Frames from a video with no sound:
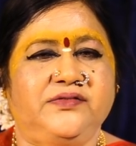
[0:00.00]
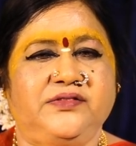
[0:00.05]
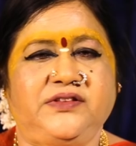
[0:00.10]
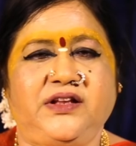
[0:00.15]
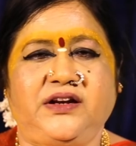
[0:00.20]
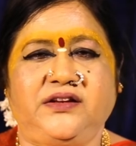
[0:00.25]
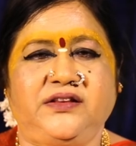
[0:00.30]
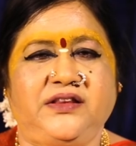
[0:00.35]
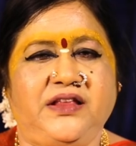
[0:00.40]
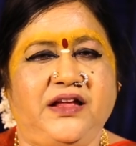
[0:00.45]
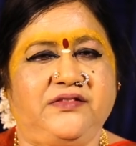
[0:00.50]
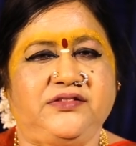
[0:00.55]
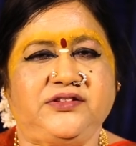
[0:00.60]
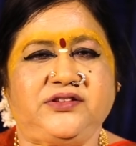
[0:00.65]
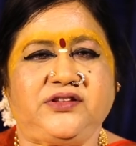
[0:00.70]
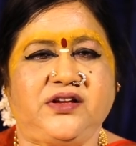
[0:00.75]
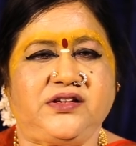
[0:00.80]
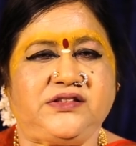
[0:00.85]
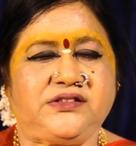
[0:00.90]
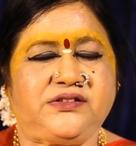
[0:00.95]
Then
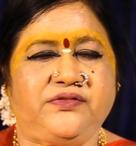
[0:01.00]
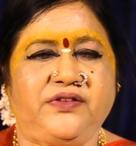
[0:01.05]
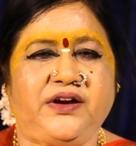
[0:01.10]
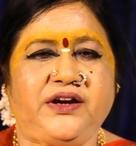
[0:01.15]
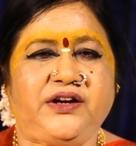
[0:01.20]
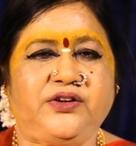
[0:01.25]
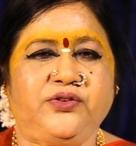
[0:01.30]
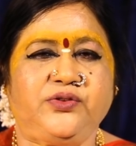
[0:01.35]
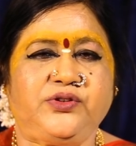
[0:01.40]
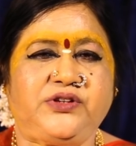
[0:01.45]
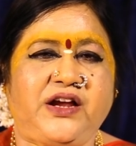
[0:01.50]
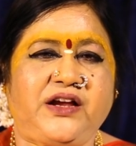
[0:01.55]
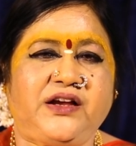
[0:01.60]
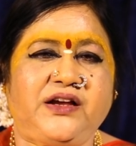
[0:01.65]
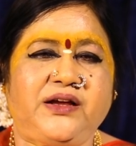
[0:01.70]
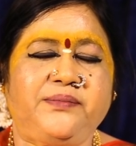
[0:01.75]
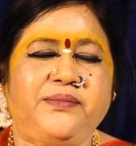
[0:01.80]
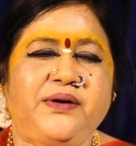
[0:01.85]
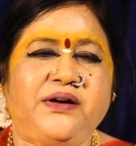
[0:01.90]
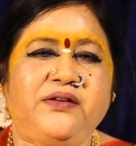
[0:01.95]
devatas went to
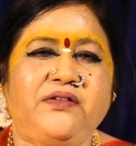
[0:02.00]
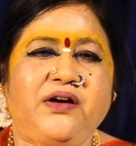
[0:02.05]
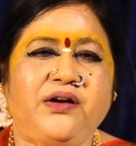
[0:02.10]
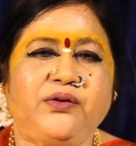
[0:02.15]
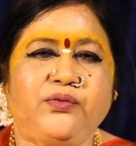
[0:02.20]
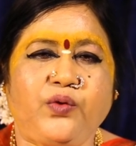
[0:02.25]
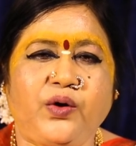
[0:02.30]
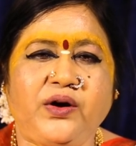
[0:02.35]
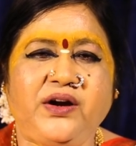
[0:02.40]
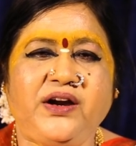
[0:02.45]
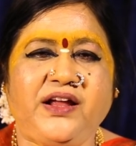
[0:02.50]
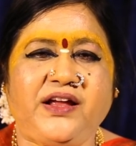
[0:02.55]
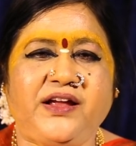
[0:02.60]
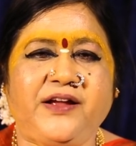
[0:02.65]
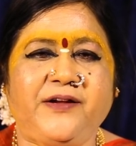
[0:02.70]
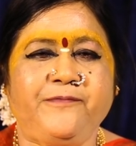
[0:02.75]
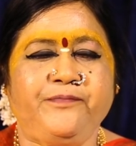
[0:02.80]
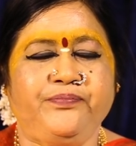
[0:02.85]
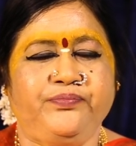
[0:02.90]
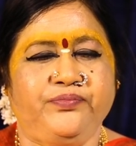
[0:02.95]
Shankar Bhagavan one
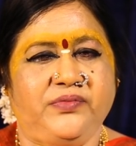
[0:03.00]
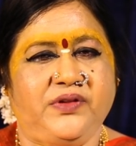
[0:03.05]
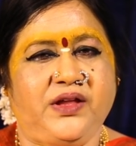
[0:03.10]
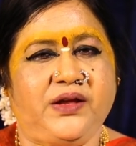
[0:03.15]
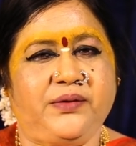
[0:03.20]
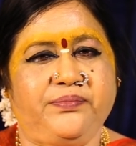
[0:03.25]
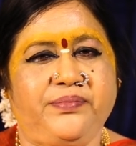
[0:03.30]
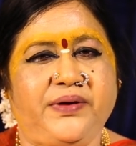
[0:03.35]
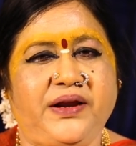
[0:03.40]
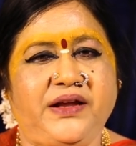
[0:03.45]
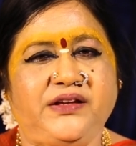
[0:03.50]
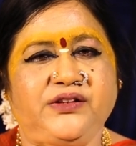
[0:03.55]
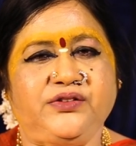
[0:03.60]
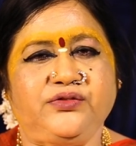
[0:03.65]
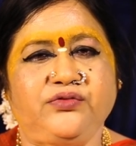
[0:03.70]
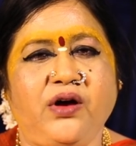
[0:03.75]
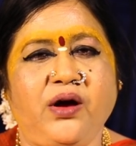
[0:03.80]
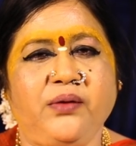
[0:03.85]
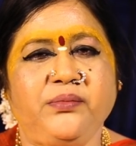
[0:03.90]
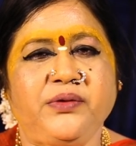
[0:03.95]
day. They're praying,
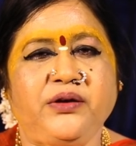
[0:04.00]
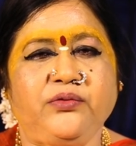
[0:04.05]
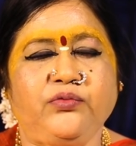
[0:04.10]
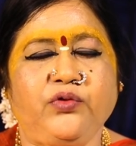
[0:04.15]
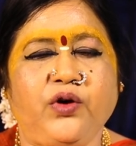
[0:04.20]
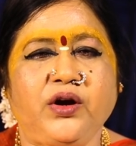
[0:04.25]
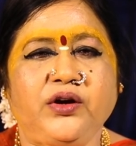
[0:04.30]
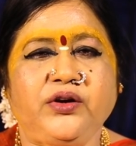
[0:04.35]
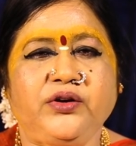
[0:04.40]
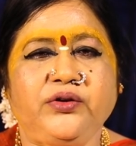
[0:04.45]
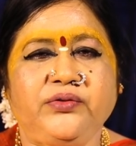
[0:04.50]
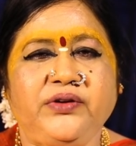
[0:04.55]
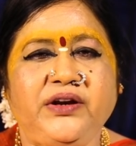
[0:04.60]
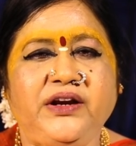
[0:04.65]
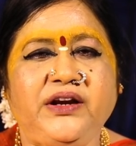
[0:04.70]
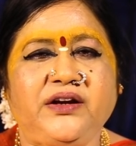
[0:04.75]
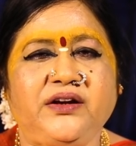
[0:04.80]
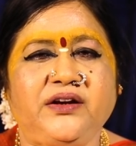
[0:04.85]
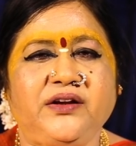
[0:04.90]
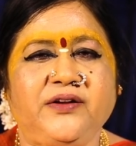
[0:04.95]
Swami, what you
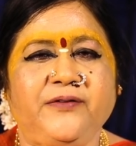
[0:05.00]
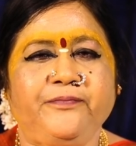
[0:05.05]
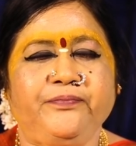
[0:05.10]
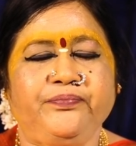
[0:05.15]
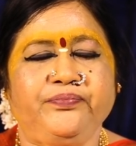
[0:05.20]
did?